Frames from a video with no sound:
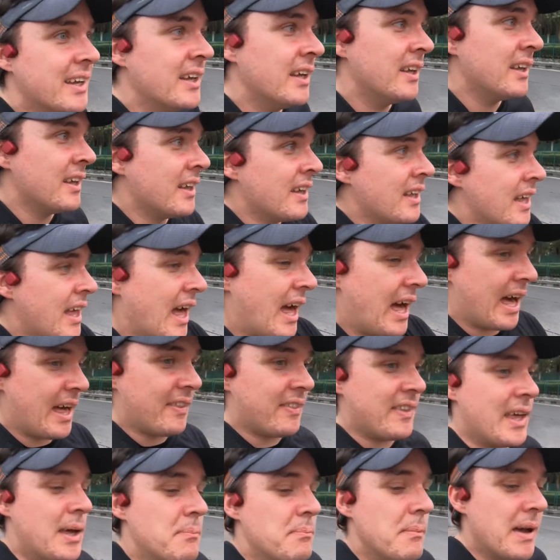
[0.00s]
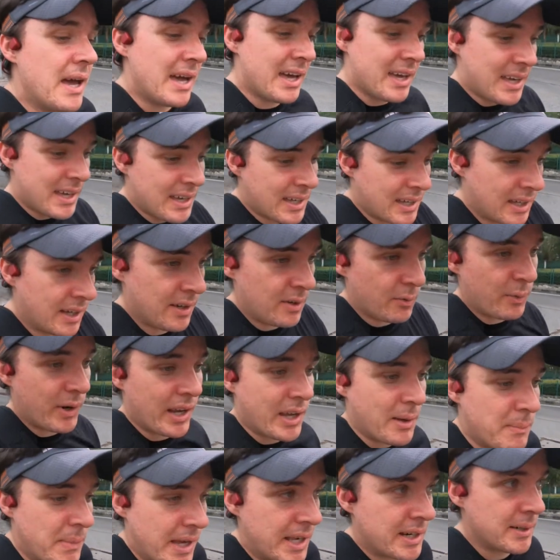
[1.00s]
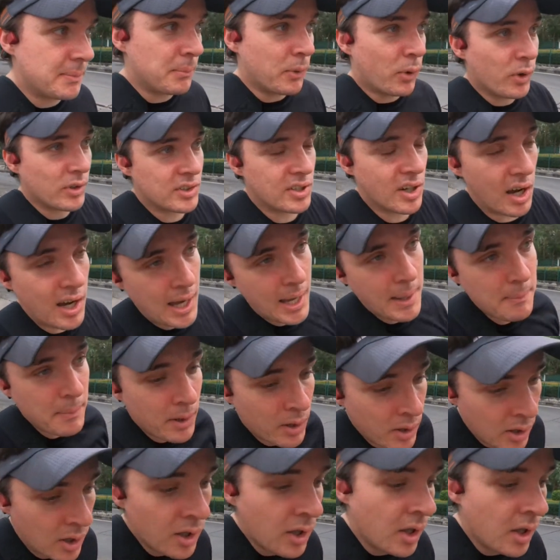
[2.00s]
and they may recommend more time,